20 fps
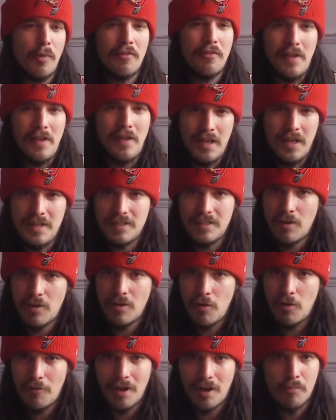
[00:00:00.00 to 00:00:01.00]
I think he's
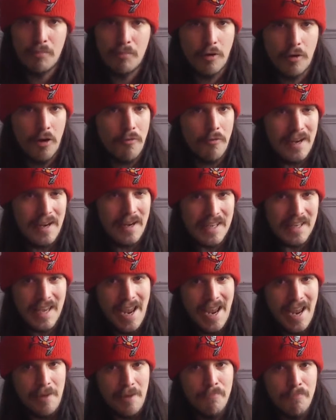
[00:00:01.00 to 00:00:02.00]
got a very pro-ready
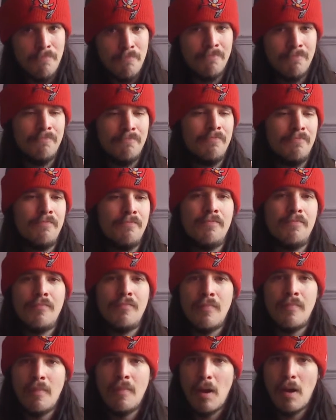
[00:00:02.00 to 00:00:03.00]
game.
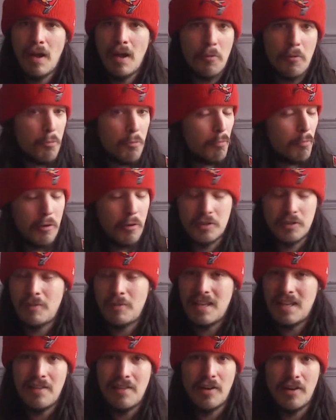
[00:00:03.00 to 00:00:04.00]

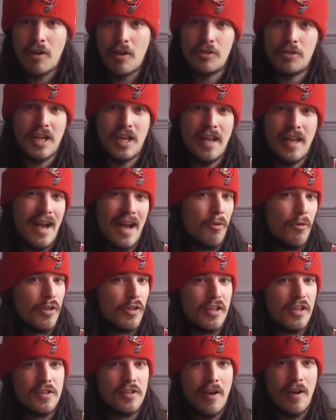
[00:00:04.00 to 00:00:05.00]
Possibly even OJ Howard,
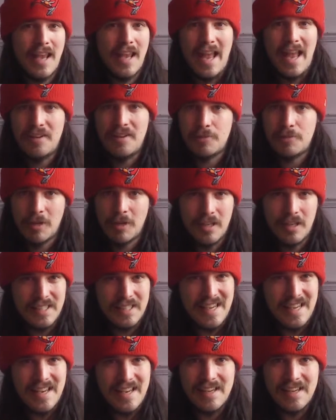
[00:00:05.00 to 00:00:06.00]
the tight end, because
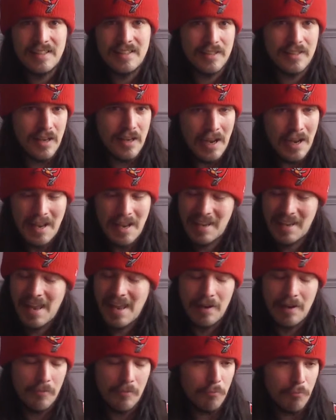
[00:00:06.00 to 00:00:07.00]
he is,
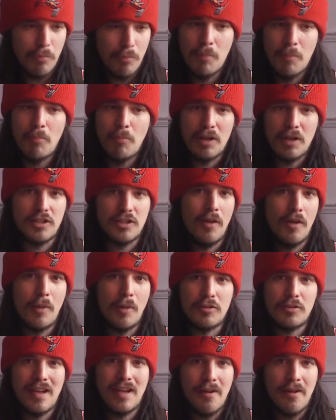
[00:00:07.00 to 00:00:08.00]
again, much like
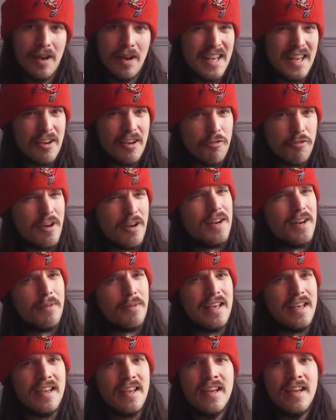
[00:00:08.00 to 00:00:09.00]
Myles Garrett, an
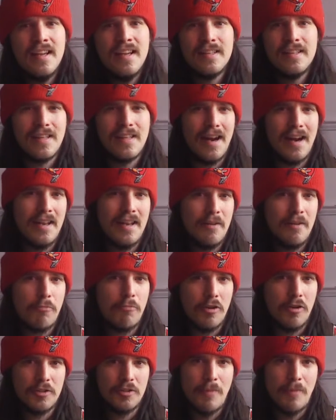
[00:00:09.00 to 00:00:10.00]
incredibly talented
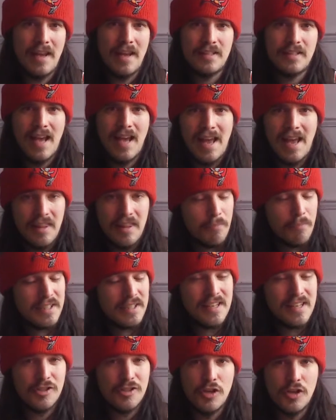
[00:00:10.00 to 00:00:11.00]
prospect at the
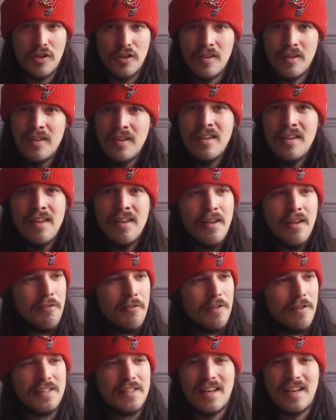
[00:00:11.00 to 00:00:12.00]
position.
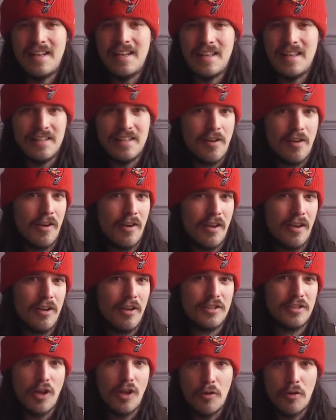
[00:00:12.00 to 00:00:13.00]
Physically, these kind of
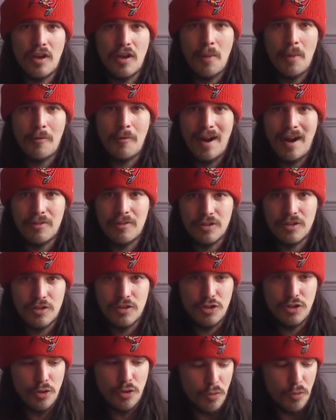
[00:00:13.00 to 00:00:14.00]
guys don't come around
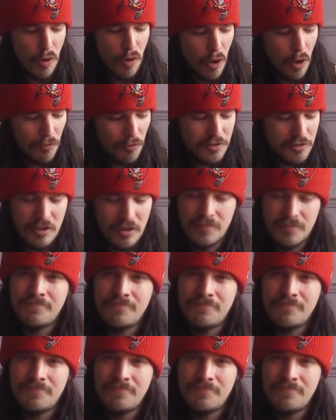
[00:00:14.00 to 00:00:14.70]
too often.